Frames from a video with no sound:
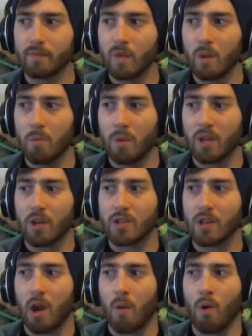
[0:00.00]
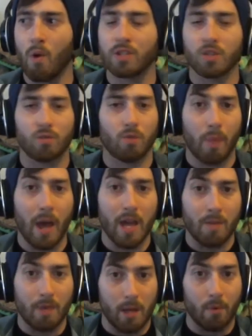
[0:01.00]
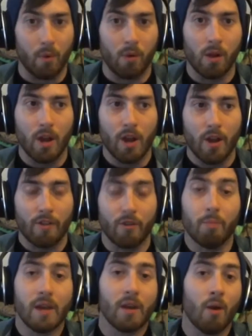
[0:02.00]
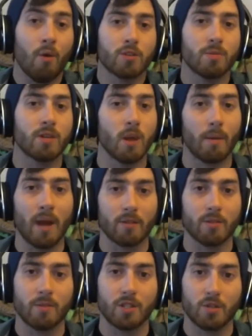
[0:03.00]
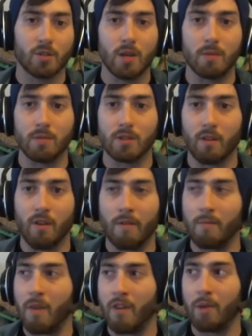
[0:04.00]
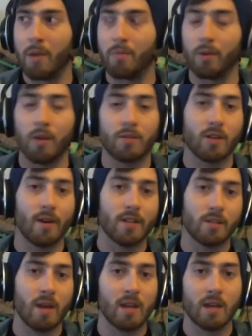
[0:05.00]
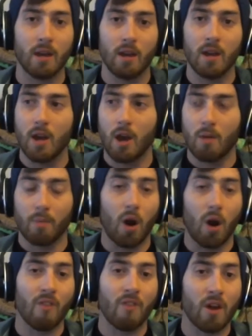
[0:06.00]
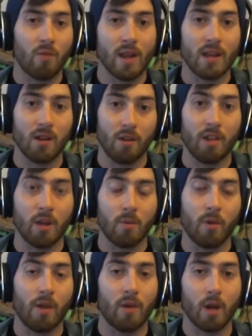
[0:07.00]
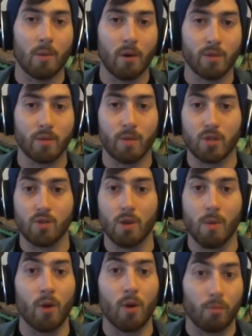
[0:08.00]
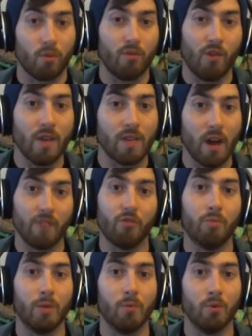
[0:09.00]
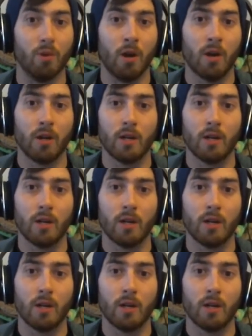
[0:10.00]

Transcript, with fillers: because I want to repay people for being awesome and coming out to my streams. If people are starting to make it part of their regular thing, well, they'll come out to my stream. I want to provide that for people, you know.